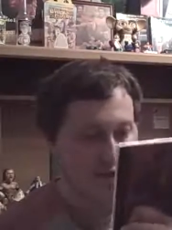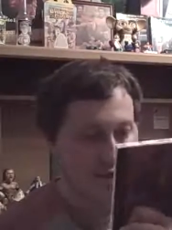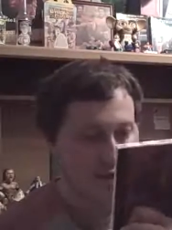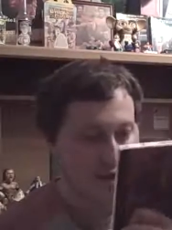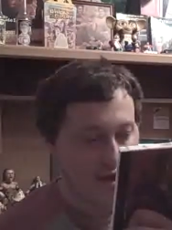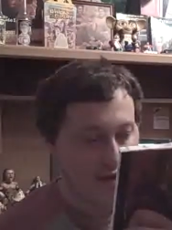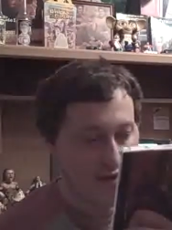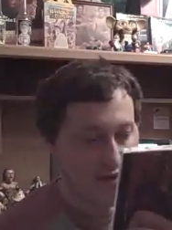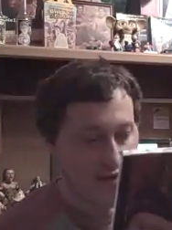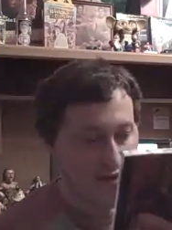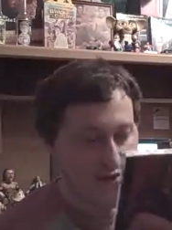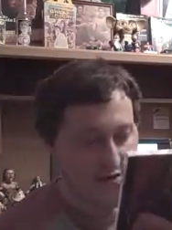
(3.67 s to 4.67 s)
Volcano
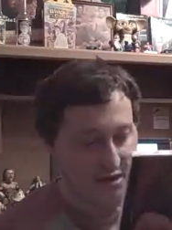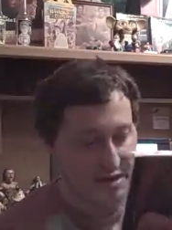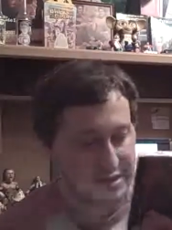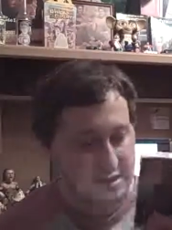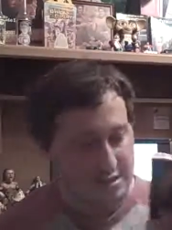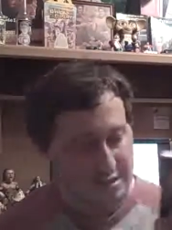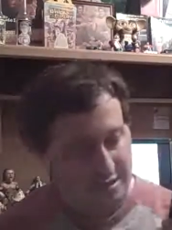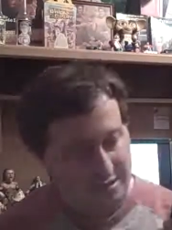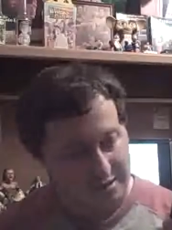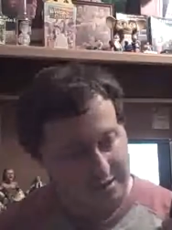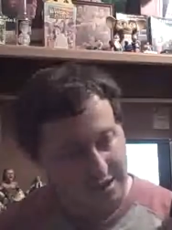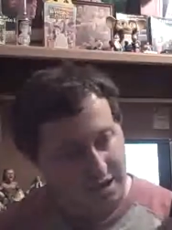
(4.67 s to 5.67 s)
Records,
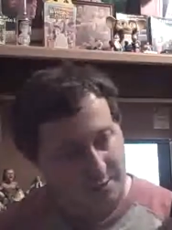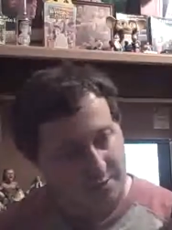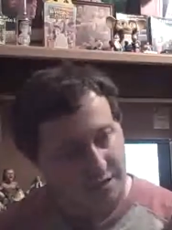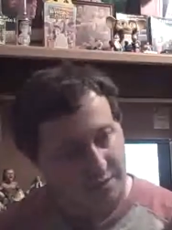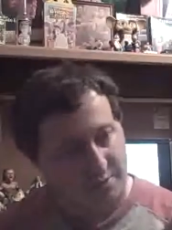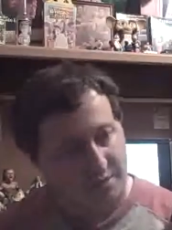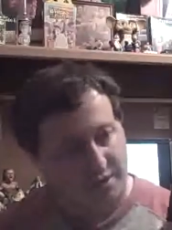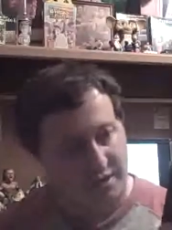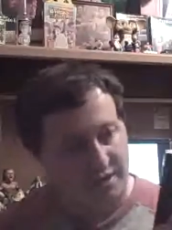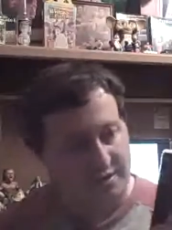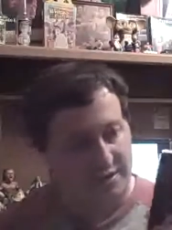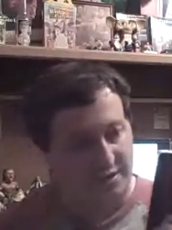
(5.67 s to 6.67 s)
the same company
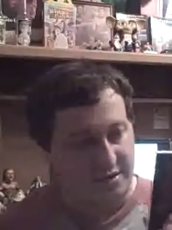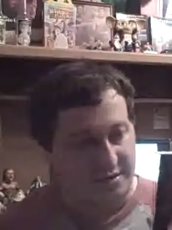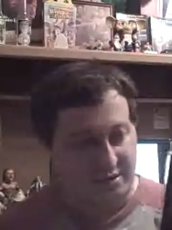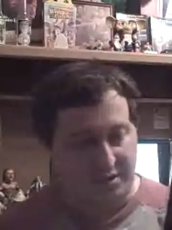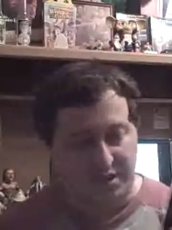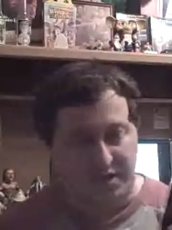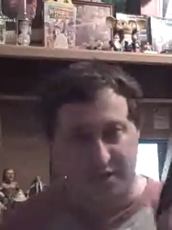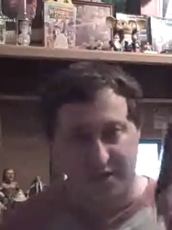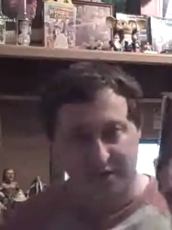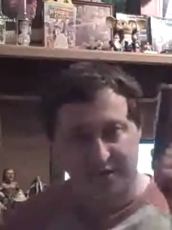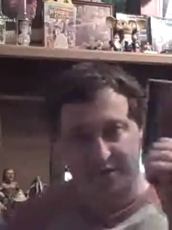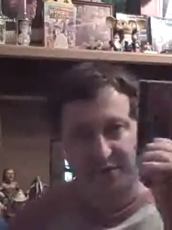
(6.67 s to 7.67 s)
that did the Eddie
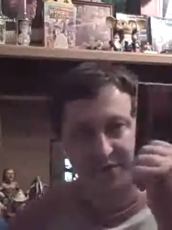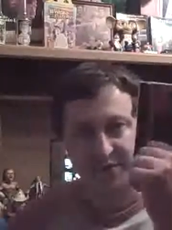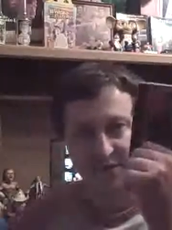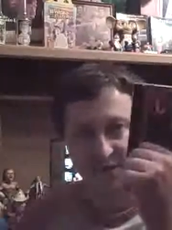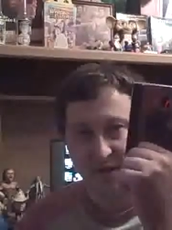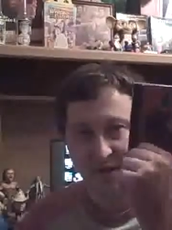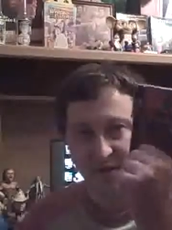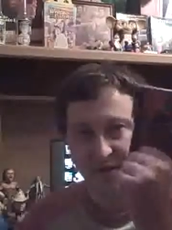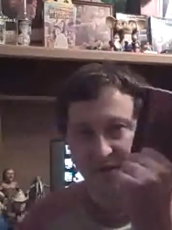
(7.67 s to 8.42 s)
and the Cruisers stuff,